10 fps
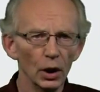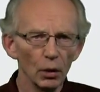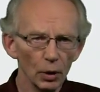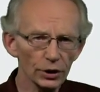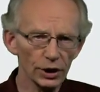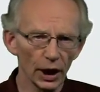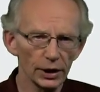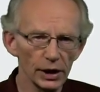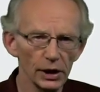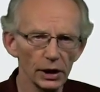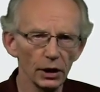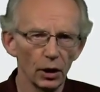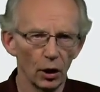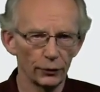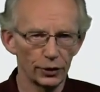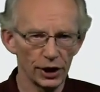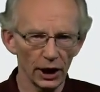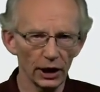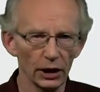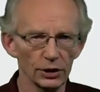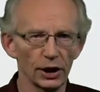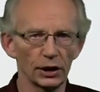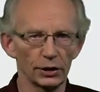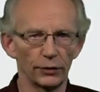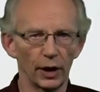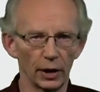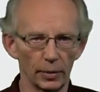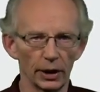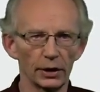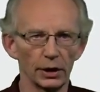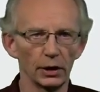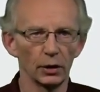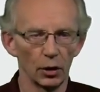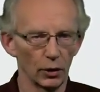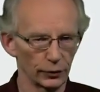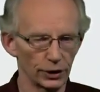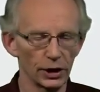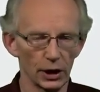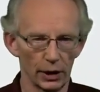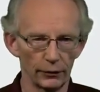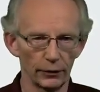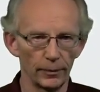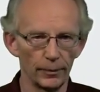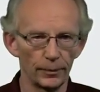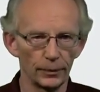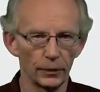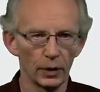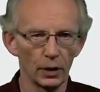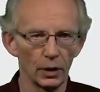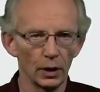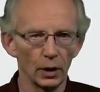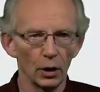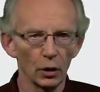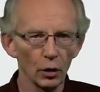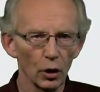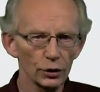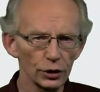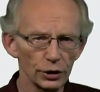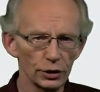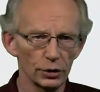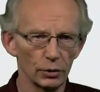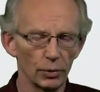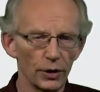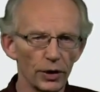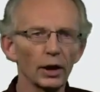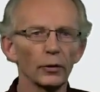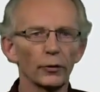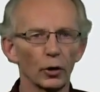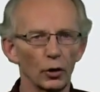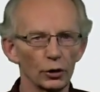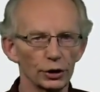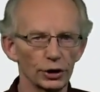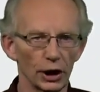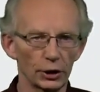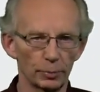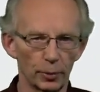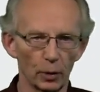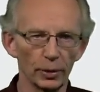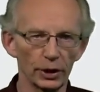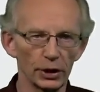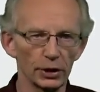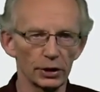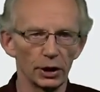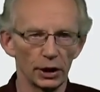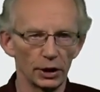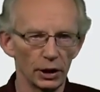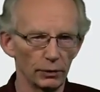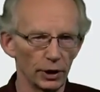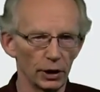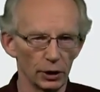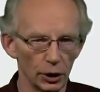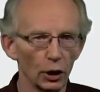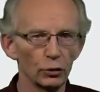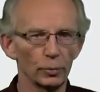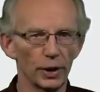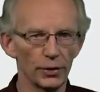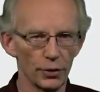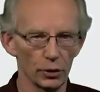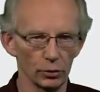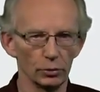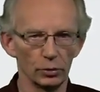What's the idea of checking satisfiability of a CNF? Clauses, we think of clauses as properties that we know to be true.